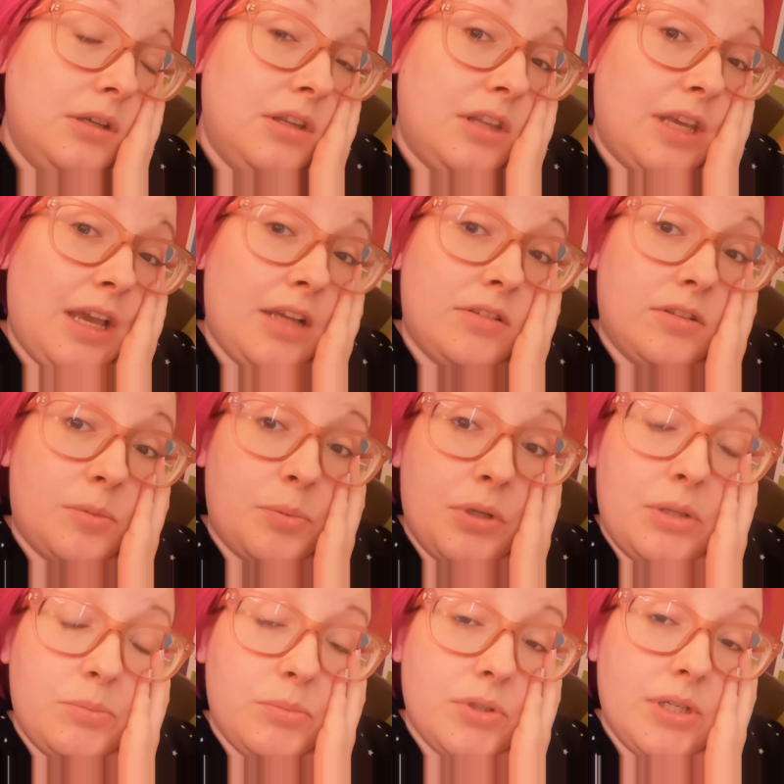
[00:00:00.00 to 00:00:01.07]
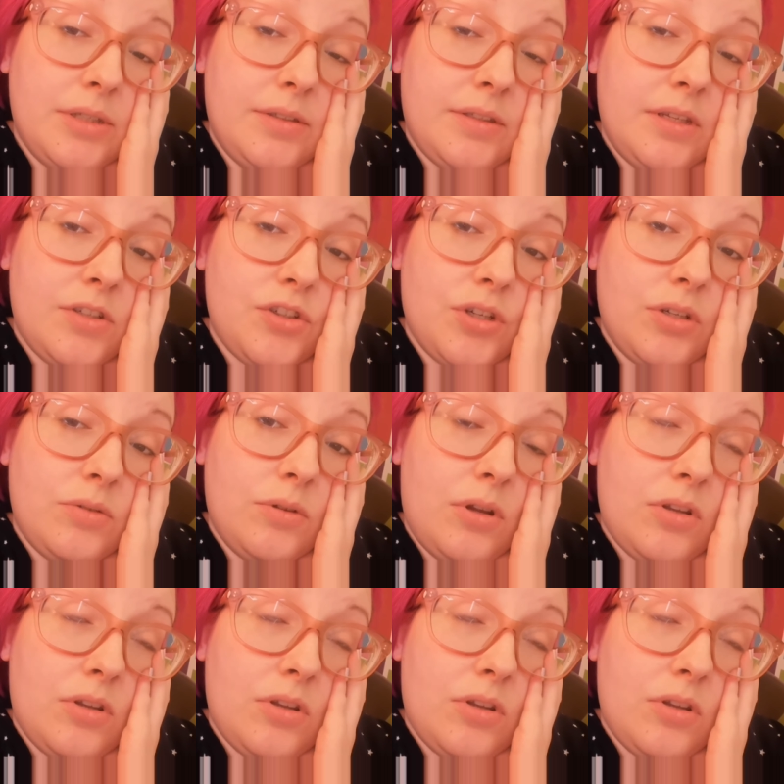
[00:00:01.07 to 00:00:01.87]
The kids are playing PlayStation